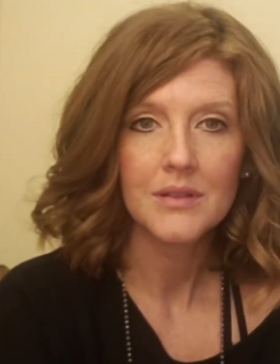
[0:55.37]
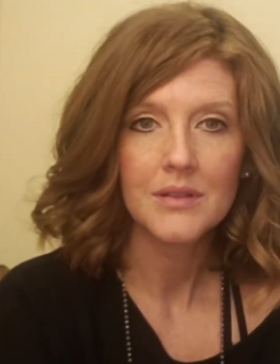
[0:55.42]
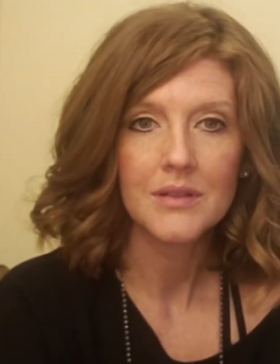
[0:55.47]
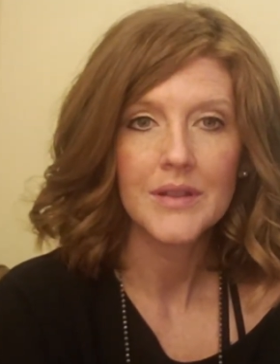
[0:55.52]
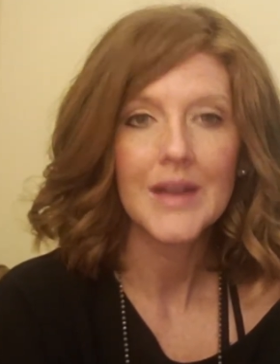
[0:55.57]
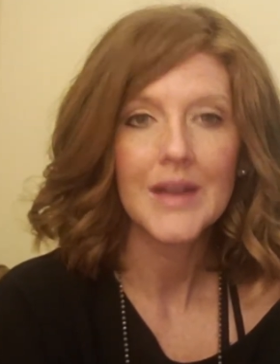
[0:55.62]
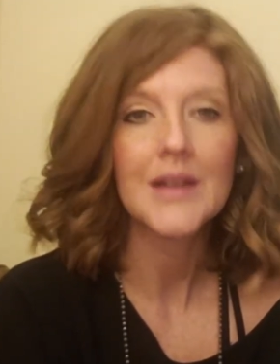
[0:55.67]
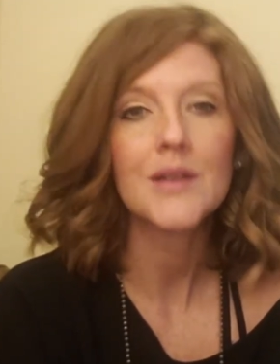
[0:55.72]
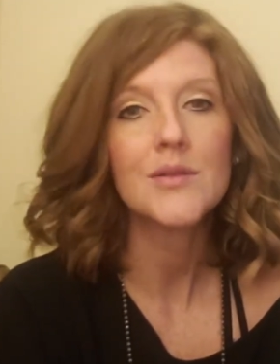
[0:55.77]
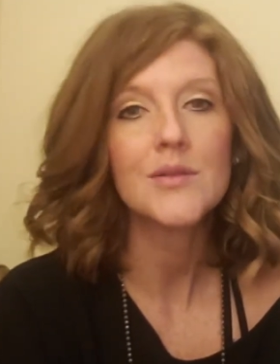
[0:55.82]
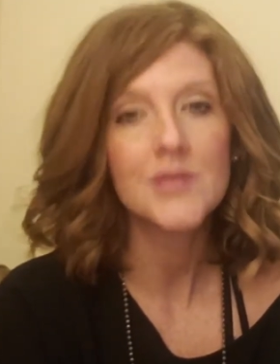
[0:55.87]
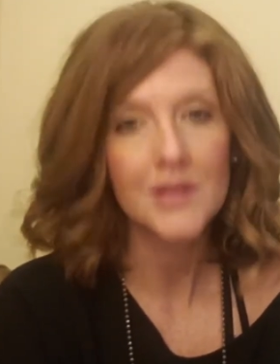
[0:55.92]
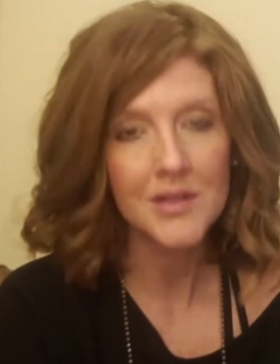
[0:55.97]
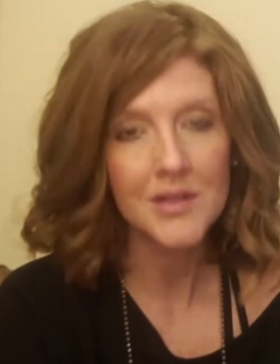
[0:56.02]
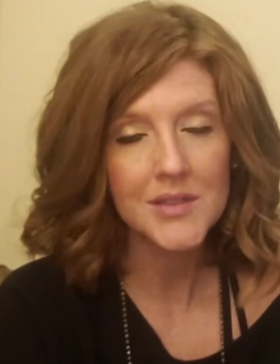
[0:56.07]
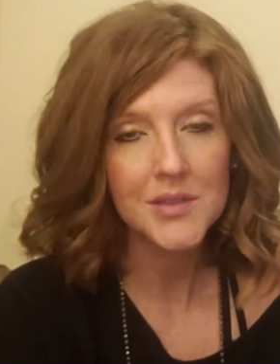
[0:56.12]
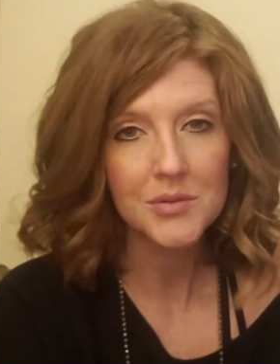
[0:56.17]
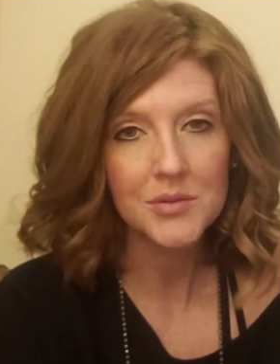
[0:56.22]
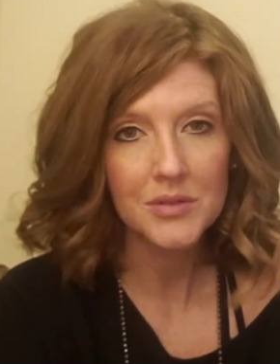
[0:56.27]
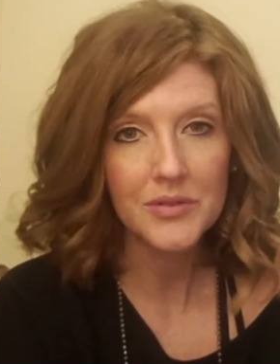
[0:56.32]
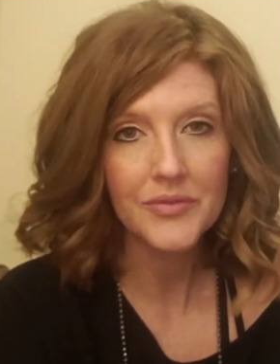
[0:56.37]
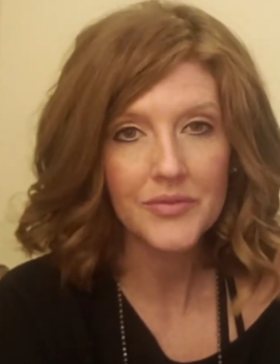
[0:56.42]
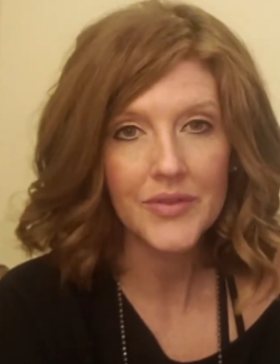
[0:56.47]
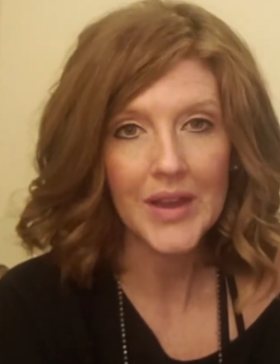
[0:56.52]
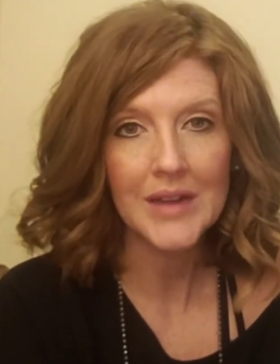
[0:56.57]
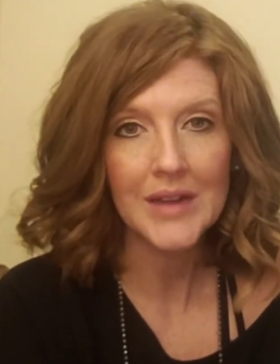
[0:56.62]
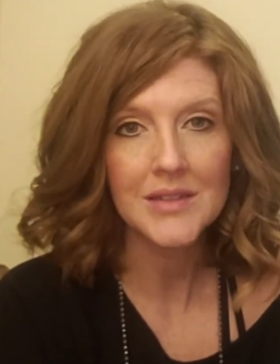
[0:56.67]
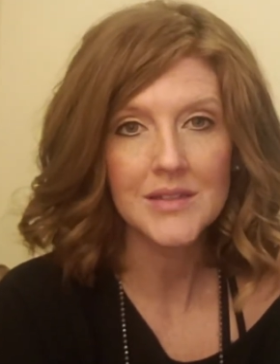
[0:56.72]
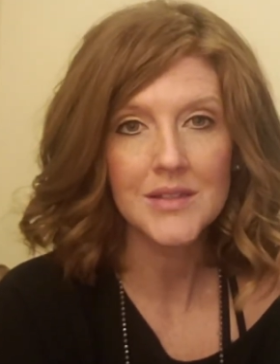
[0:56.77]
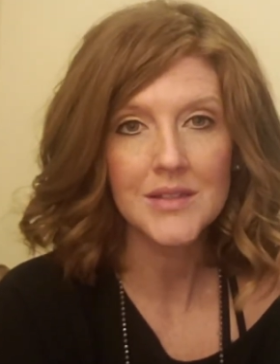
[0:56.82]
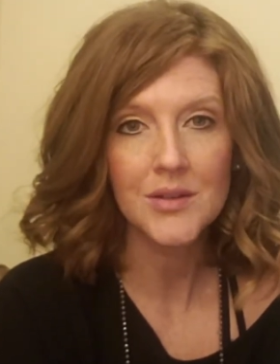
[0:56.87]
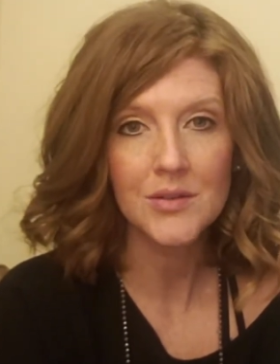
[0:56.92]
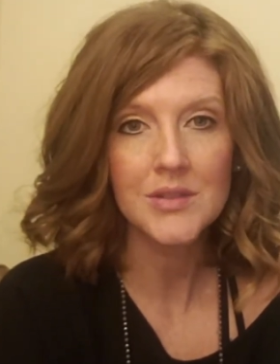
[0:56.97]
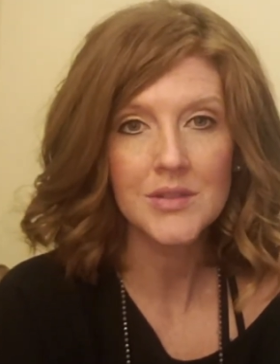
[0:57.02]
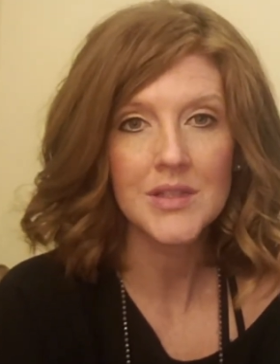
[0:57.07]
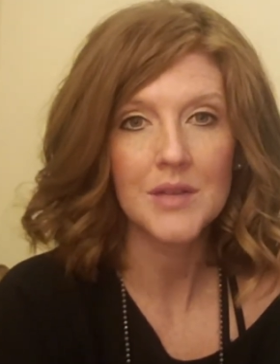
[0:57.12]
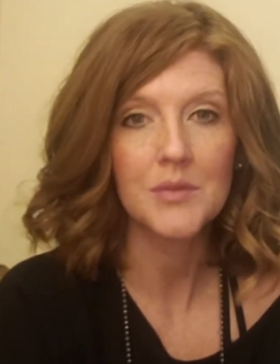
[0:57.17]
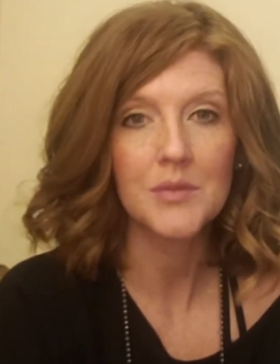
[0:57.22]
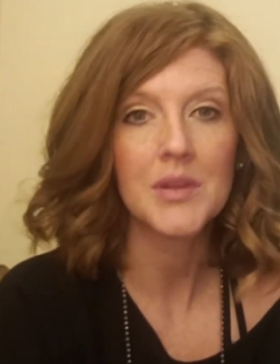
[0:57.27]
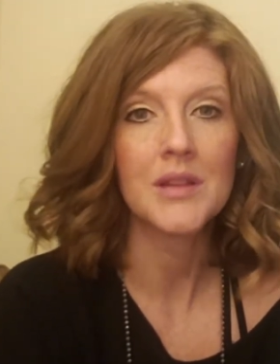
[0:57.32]
that goes on to affect those
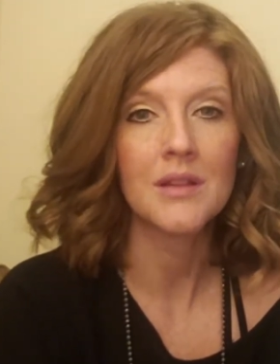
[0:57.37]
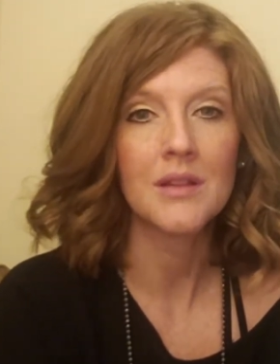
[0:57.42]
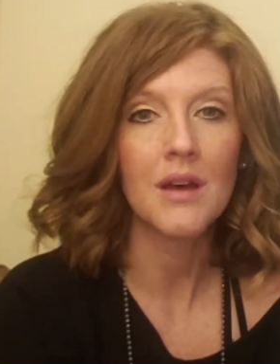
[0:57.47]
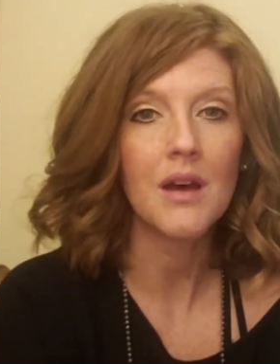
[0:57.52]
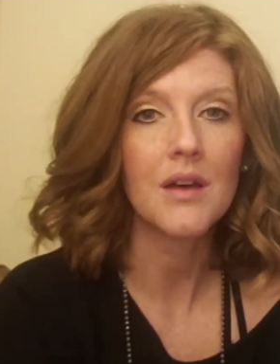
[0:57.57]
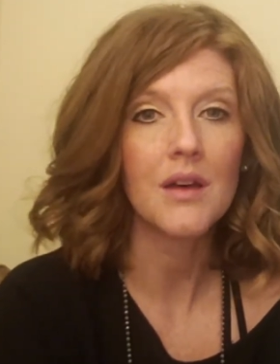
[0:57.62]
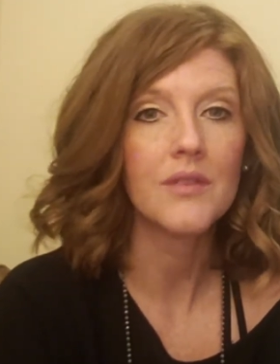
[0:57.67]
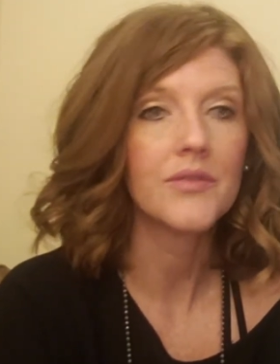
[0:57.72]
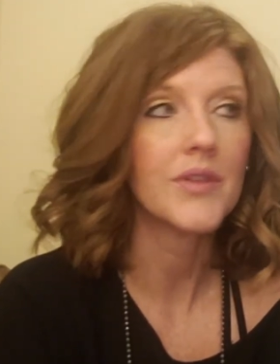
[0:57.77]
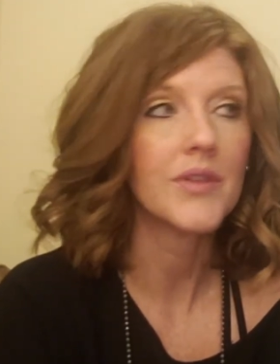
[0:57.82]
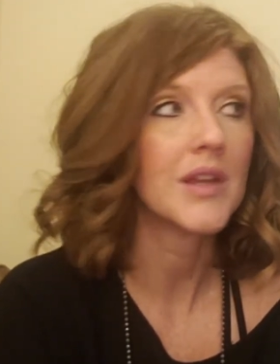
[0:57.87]
that we love.